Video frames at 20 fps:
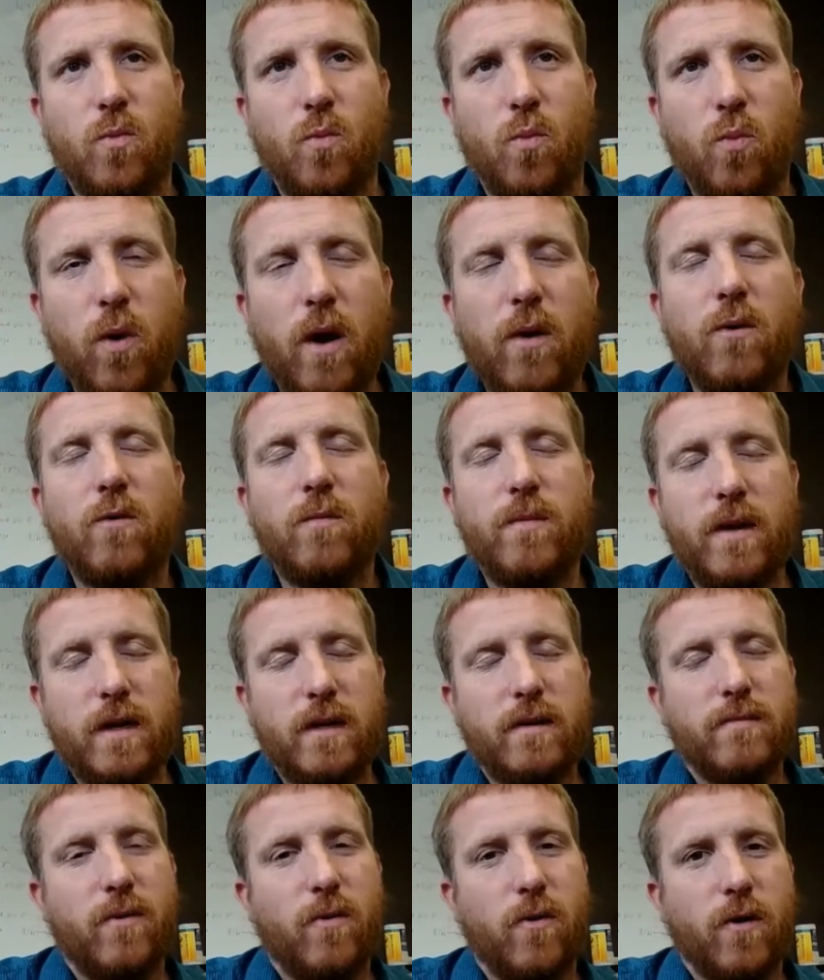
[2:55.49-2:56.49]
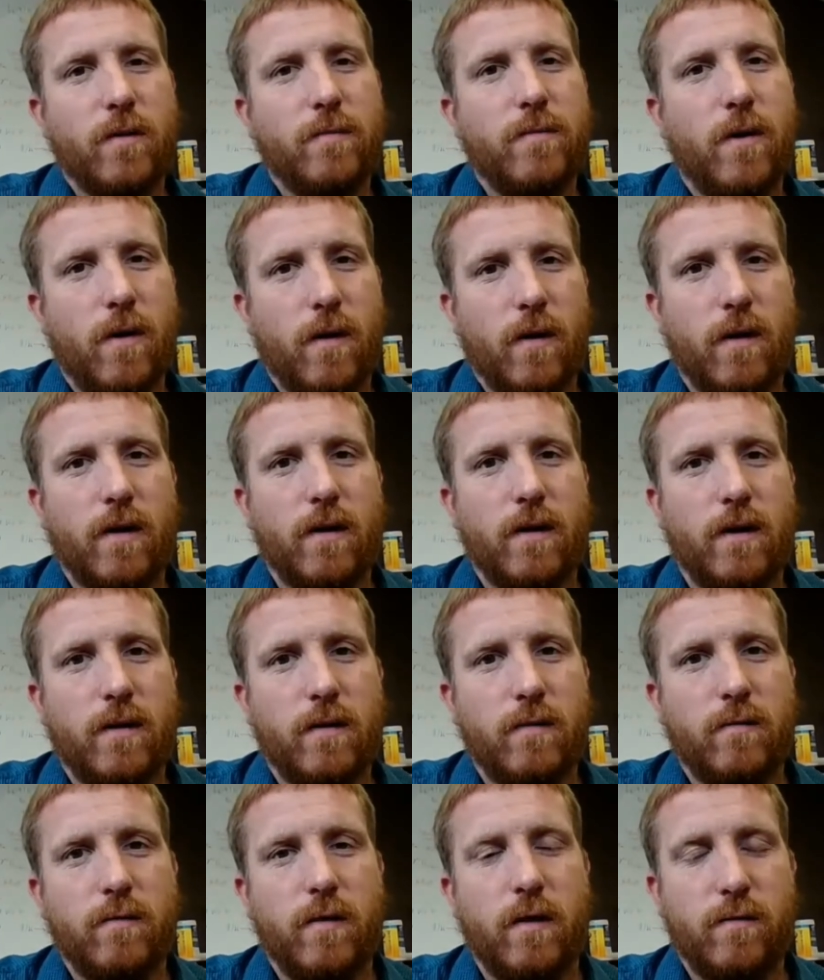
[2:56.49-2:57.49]
what will be an important part
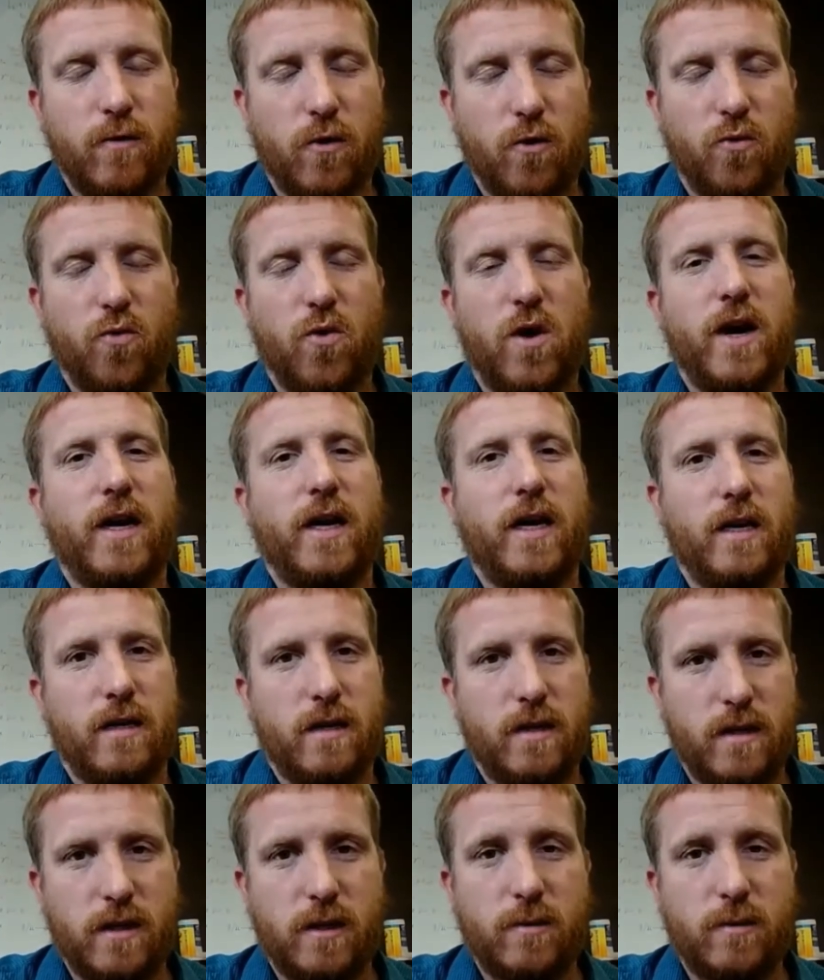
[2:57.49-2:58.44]
of your writing,